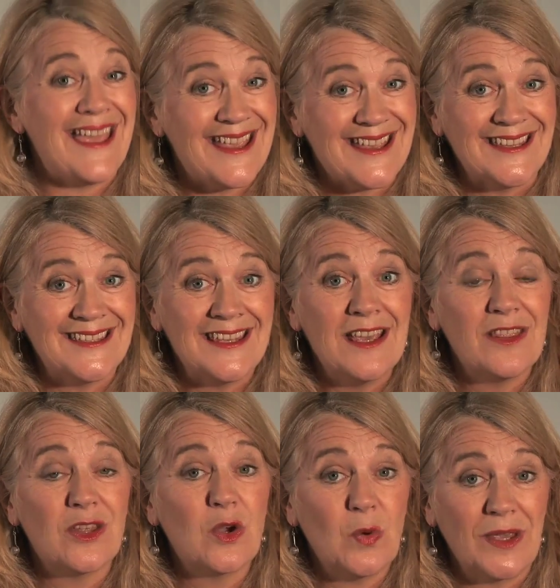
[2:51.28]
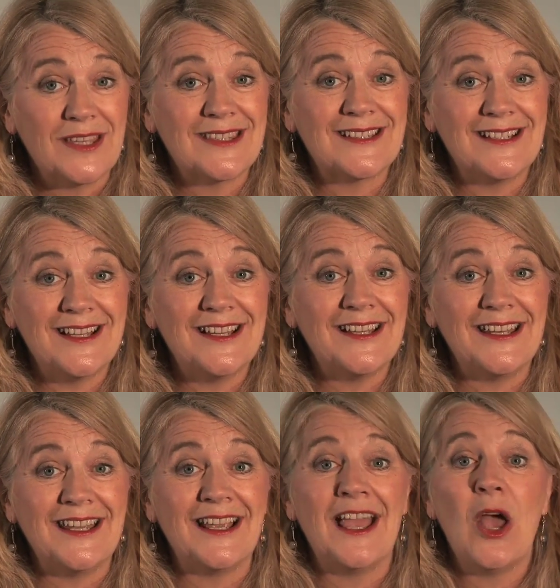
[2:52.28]
is the quickest
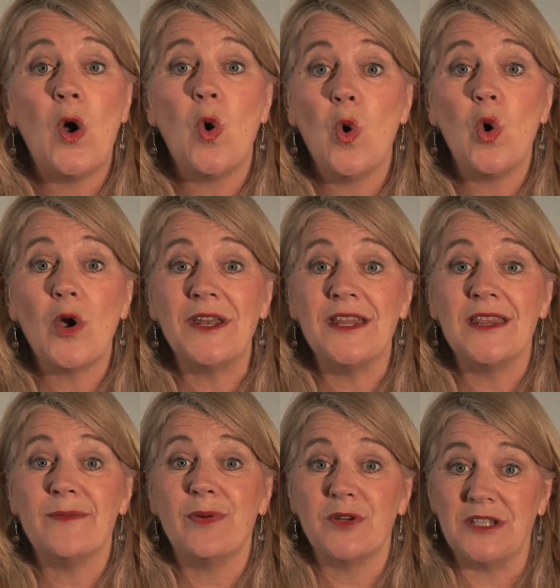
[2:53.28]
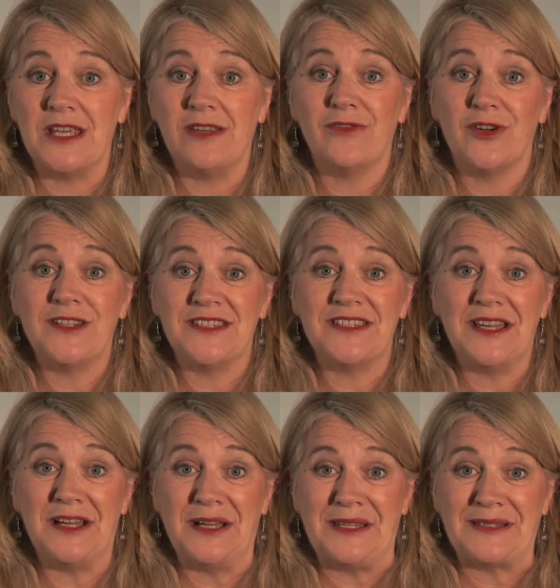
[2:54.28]
learning organ in the body for its
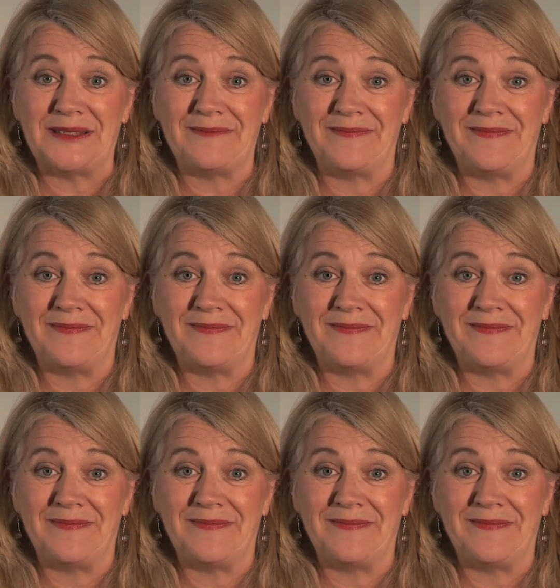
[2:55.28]
size